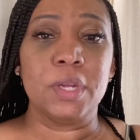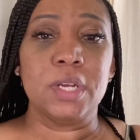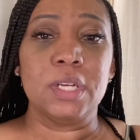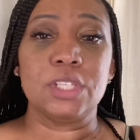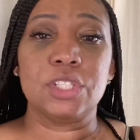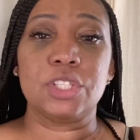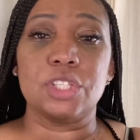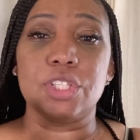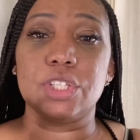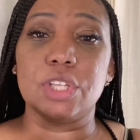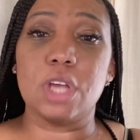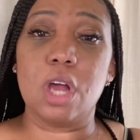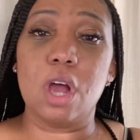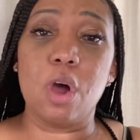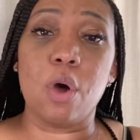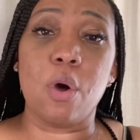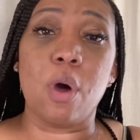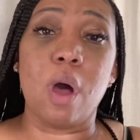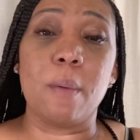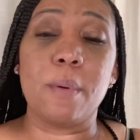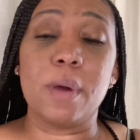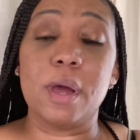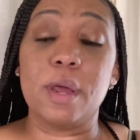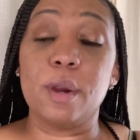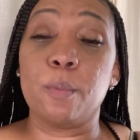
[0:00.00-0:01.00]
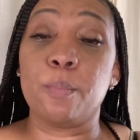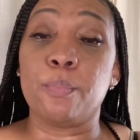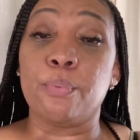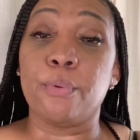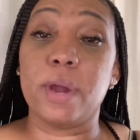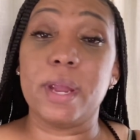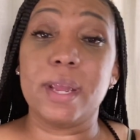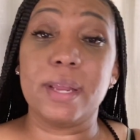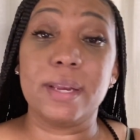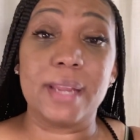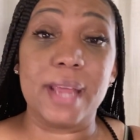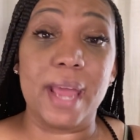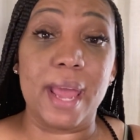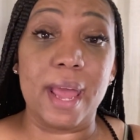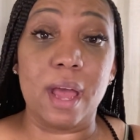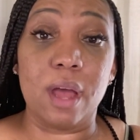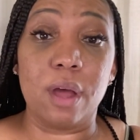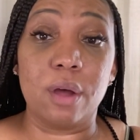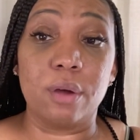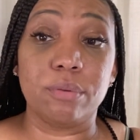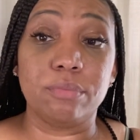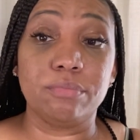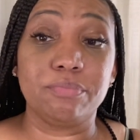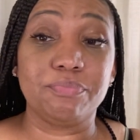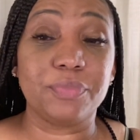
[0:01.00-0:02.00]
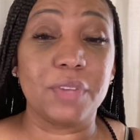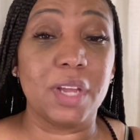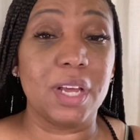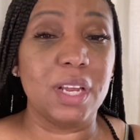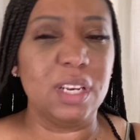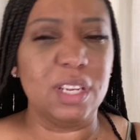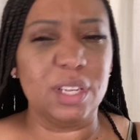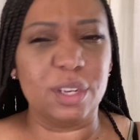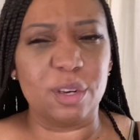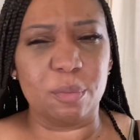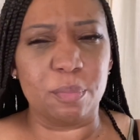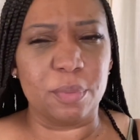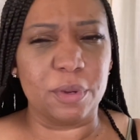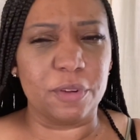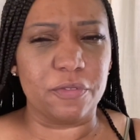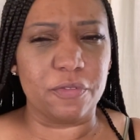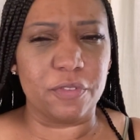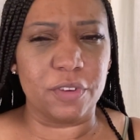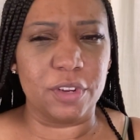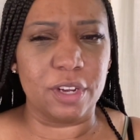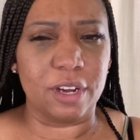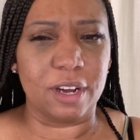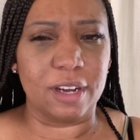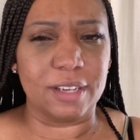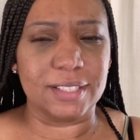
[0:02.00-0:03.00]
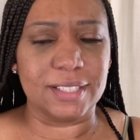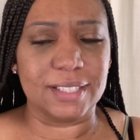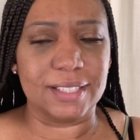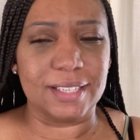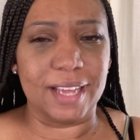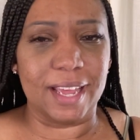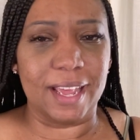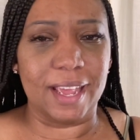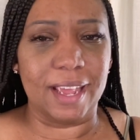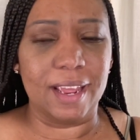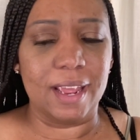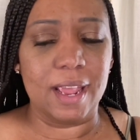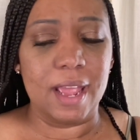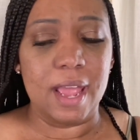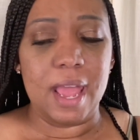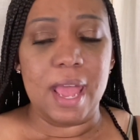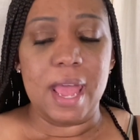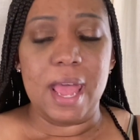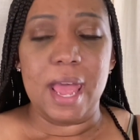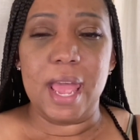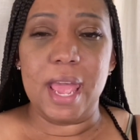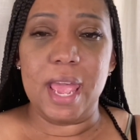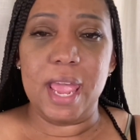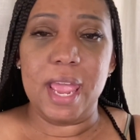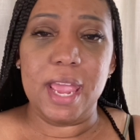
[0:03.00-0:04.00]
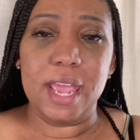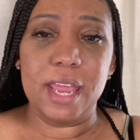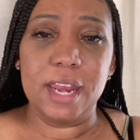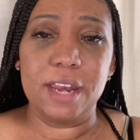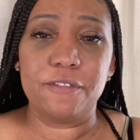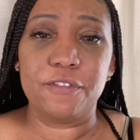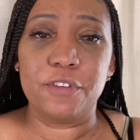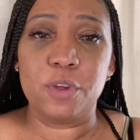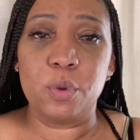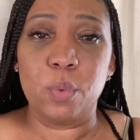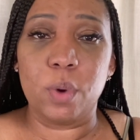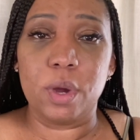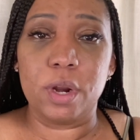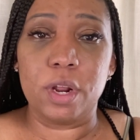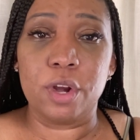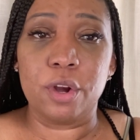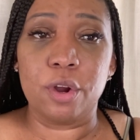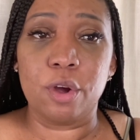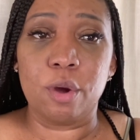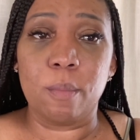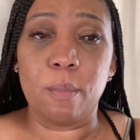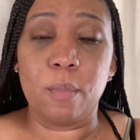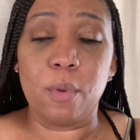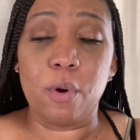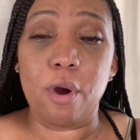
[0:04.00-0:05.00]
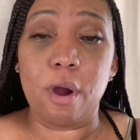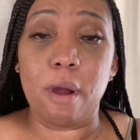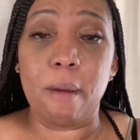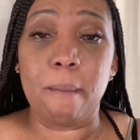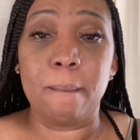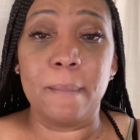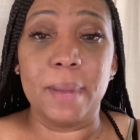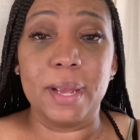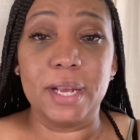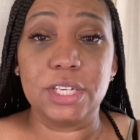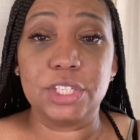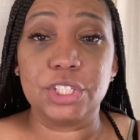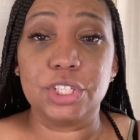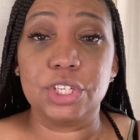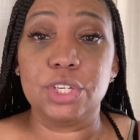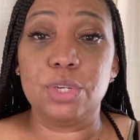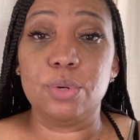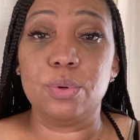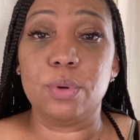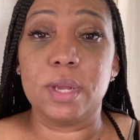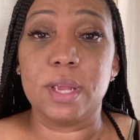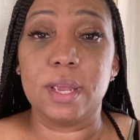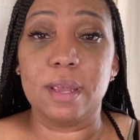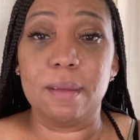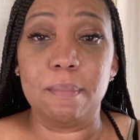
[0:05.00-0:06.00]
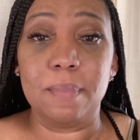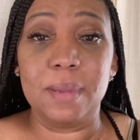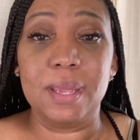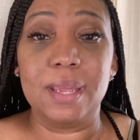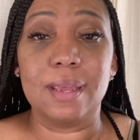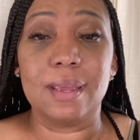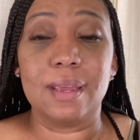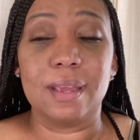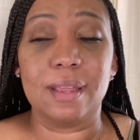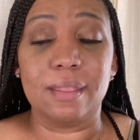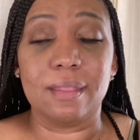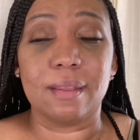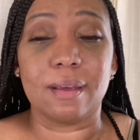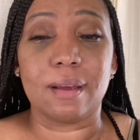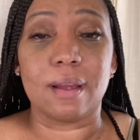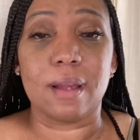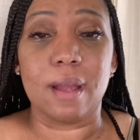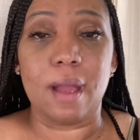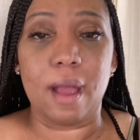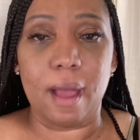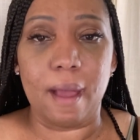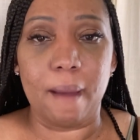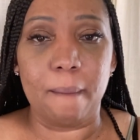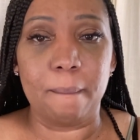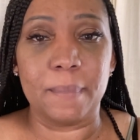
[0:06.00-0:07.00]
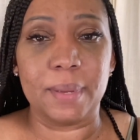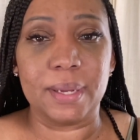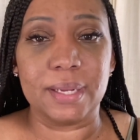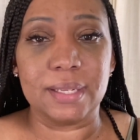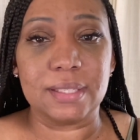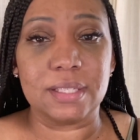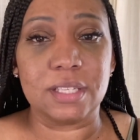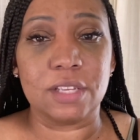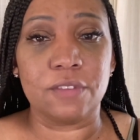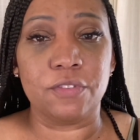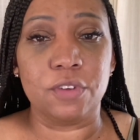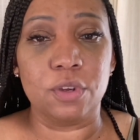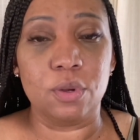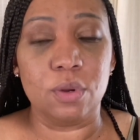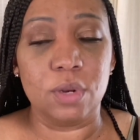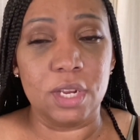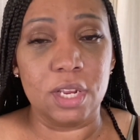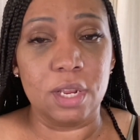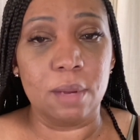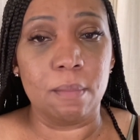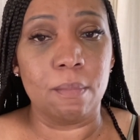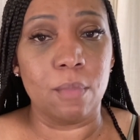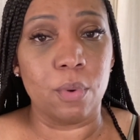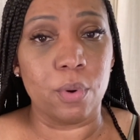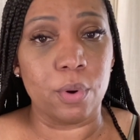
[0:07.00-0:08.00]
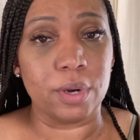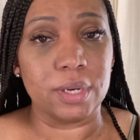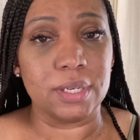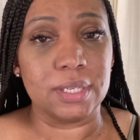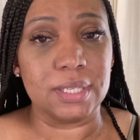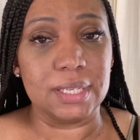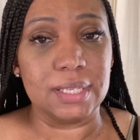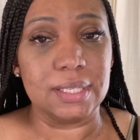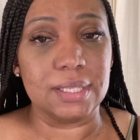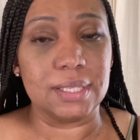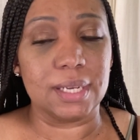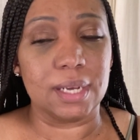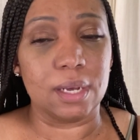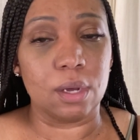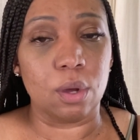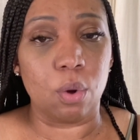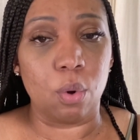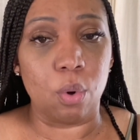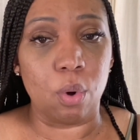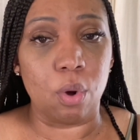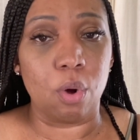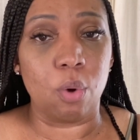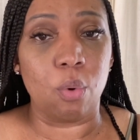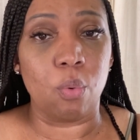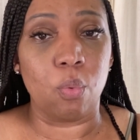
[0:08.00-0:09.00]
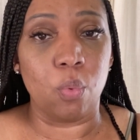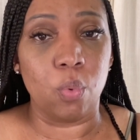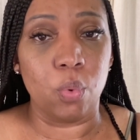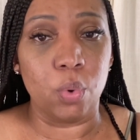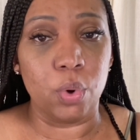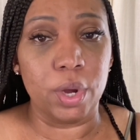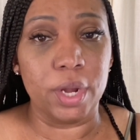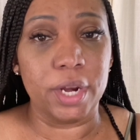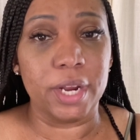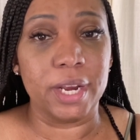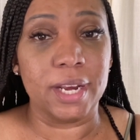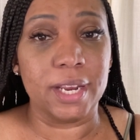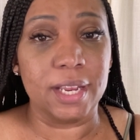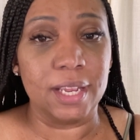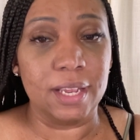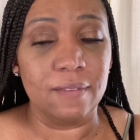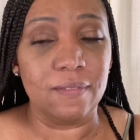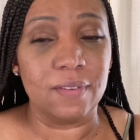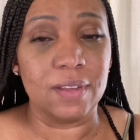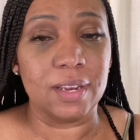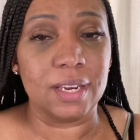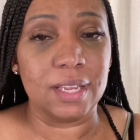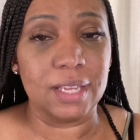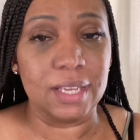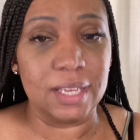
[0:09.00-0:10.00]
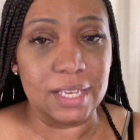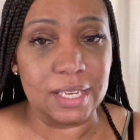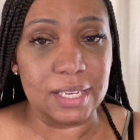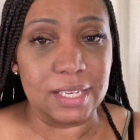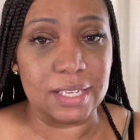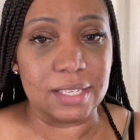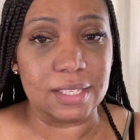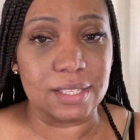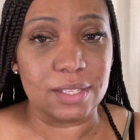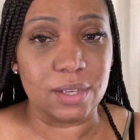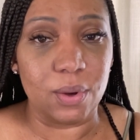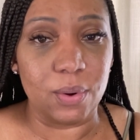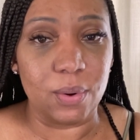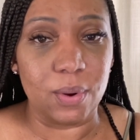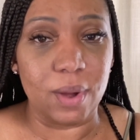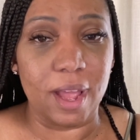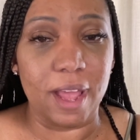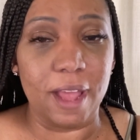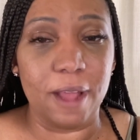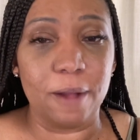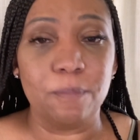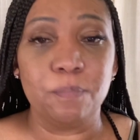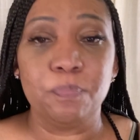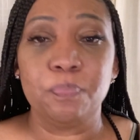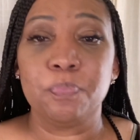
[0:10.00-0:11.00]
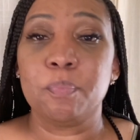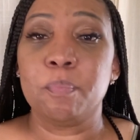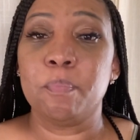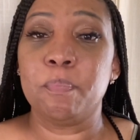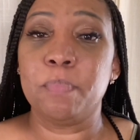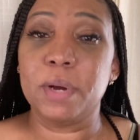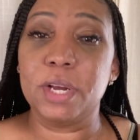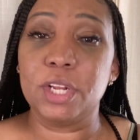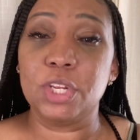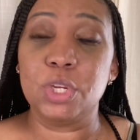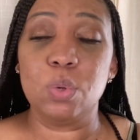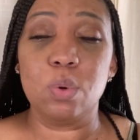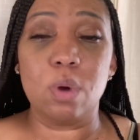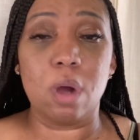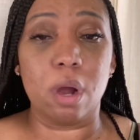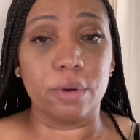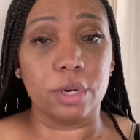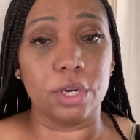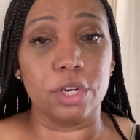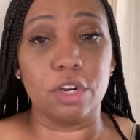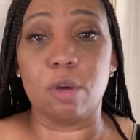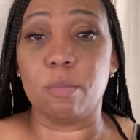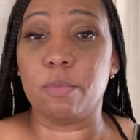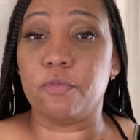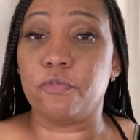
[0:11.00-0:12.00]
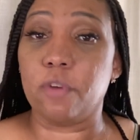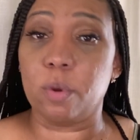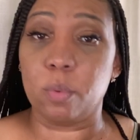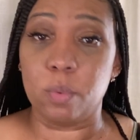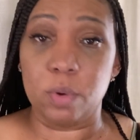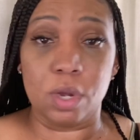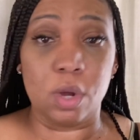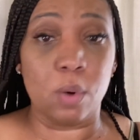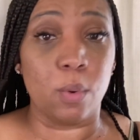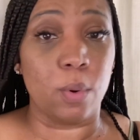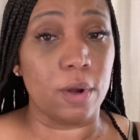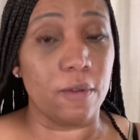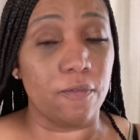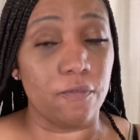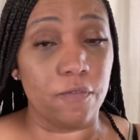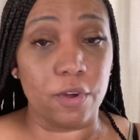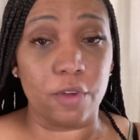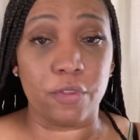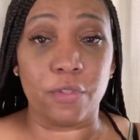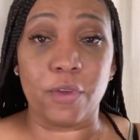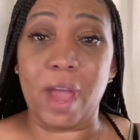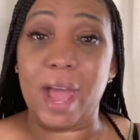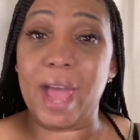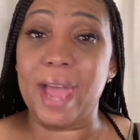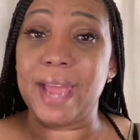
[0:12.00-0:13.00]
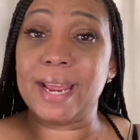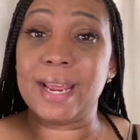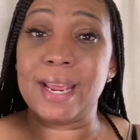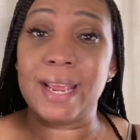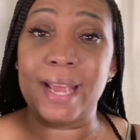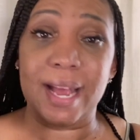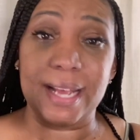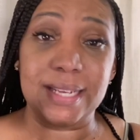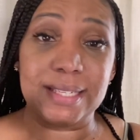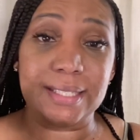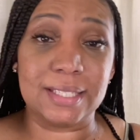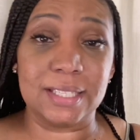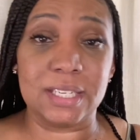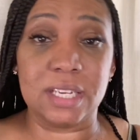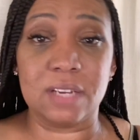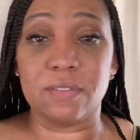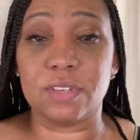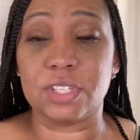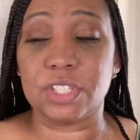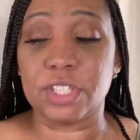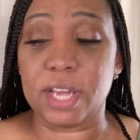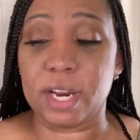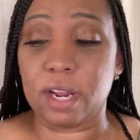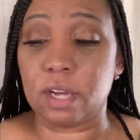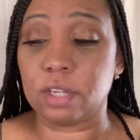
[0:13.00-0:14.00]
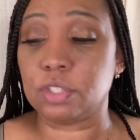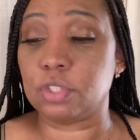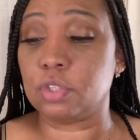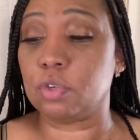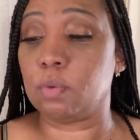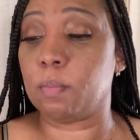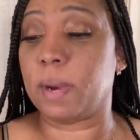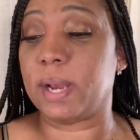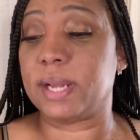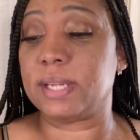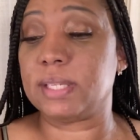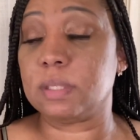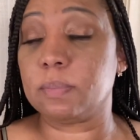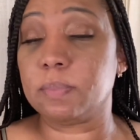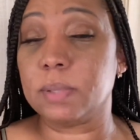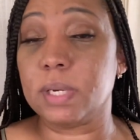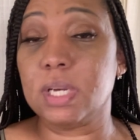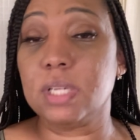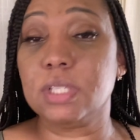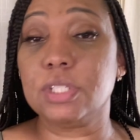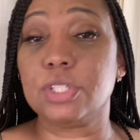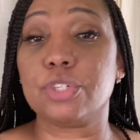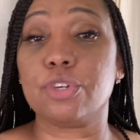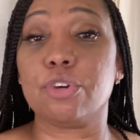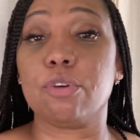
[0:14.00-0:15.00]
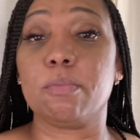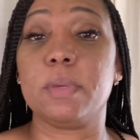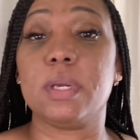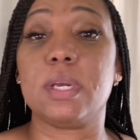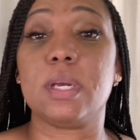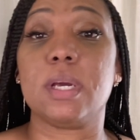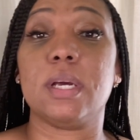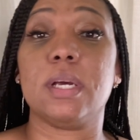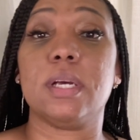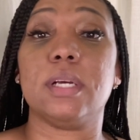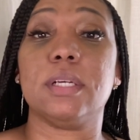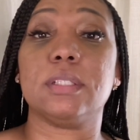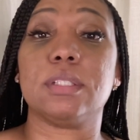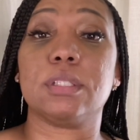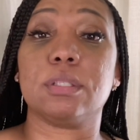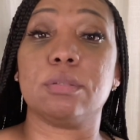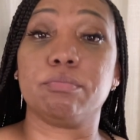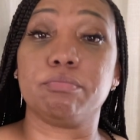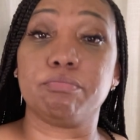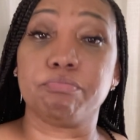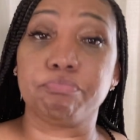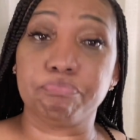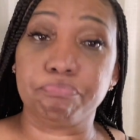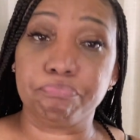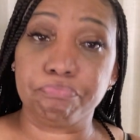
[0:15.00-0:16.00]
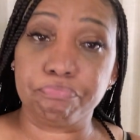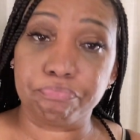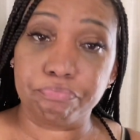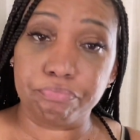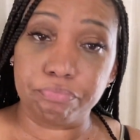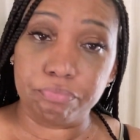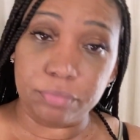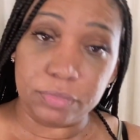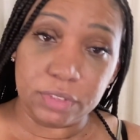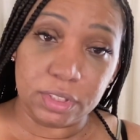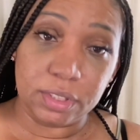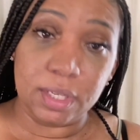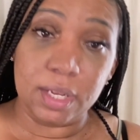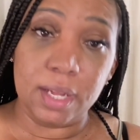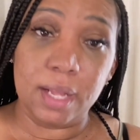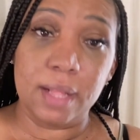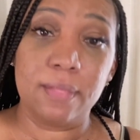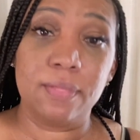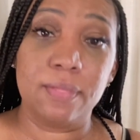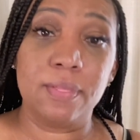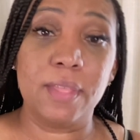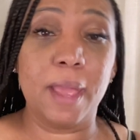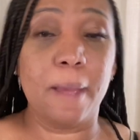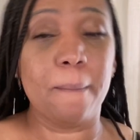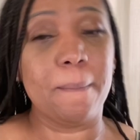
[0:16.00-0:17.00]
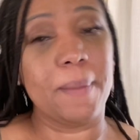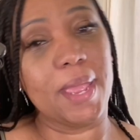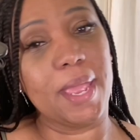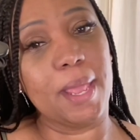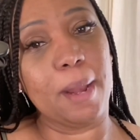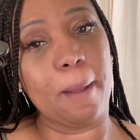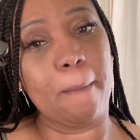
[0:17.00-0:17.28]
So, I'm going to break it down a little bit for y'all today. And if you want to know more, make sure you hit me in the comments if you need more detail on what it even is, okay? But you already know before we go any further, I got to give a shout out to my sponsor because they pay the